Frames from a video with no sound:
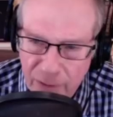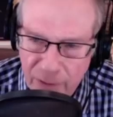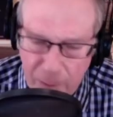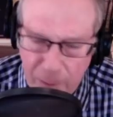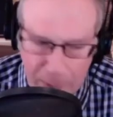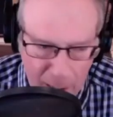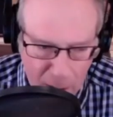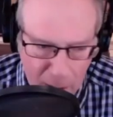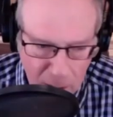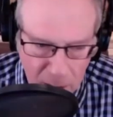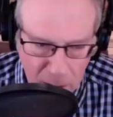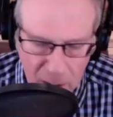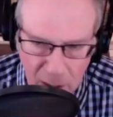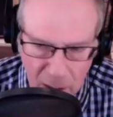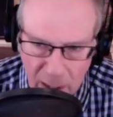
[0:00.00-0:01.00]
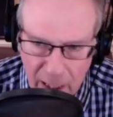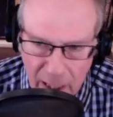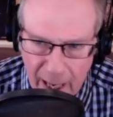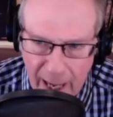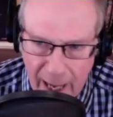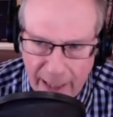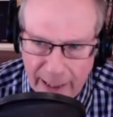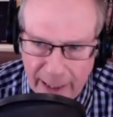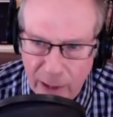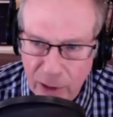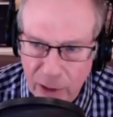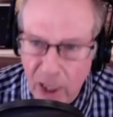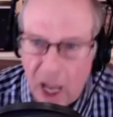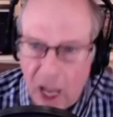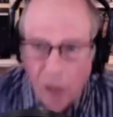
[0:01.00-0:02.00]
Mel, and he goes,
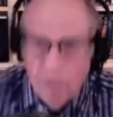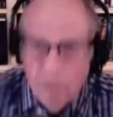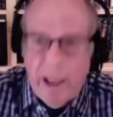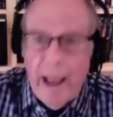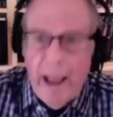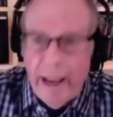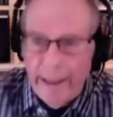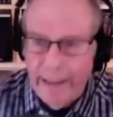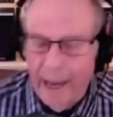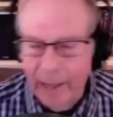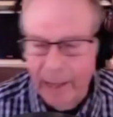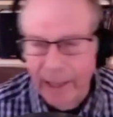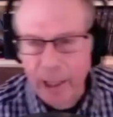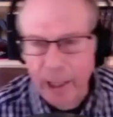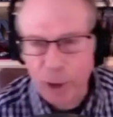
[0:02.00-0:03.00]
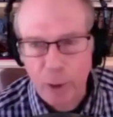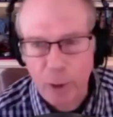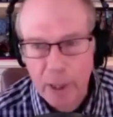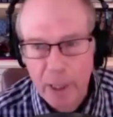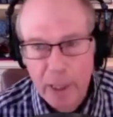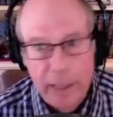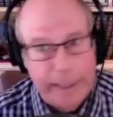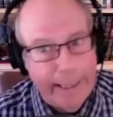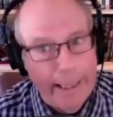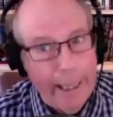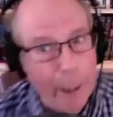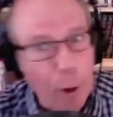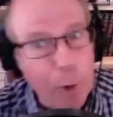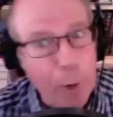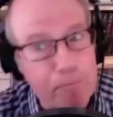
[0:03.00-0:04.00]
okay, now can you do can you
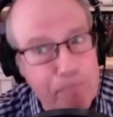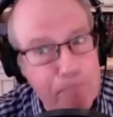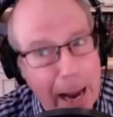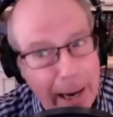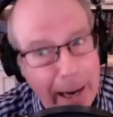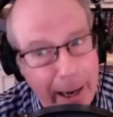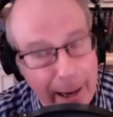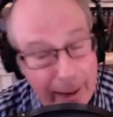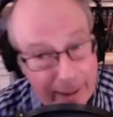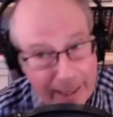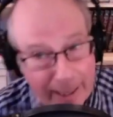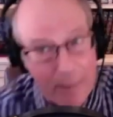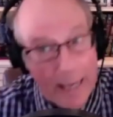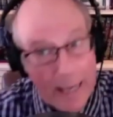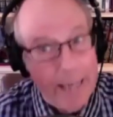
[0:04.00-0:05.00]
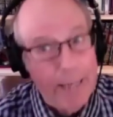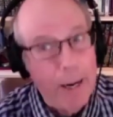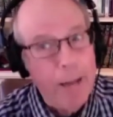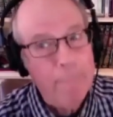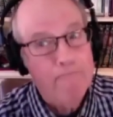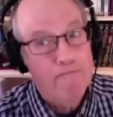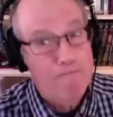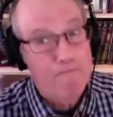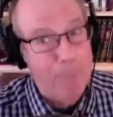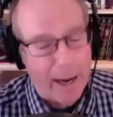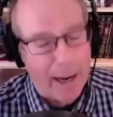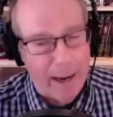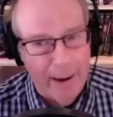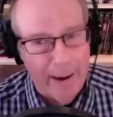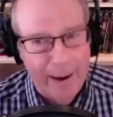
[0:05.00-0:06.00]
do it bigger? Come in and do
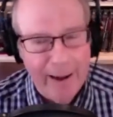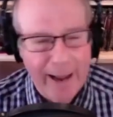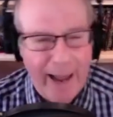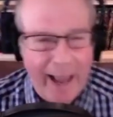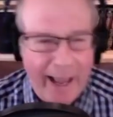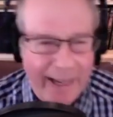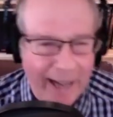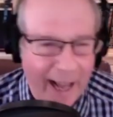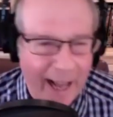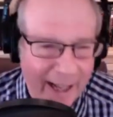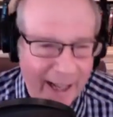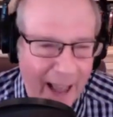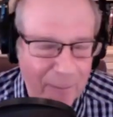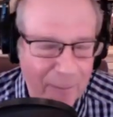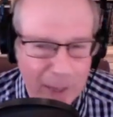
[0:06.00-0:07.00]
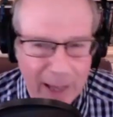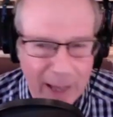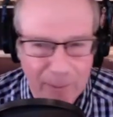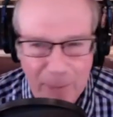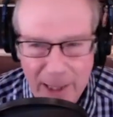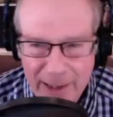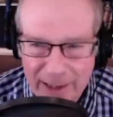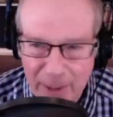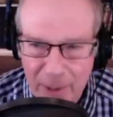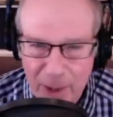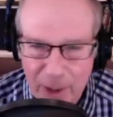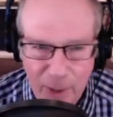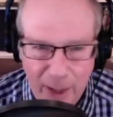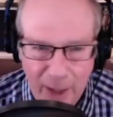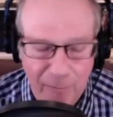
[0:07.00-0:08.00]
bigger. And being someone
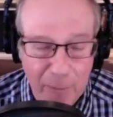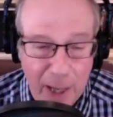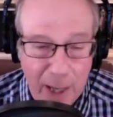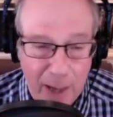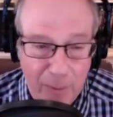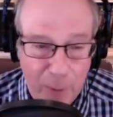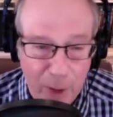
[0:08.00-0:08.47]
who loved Mel Brooks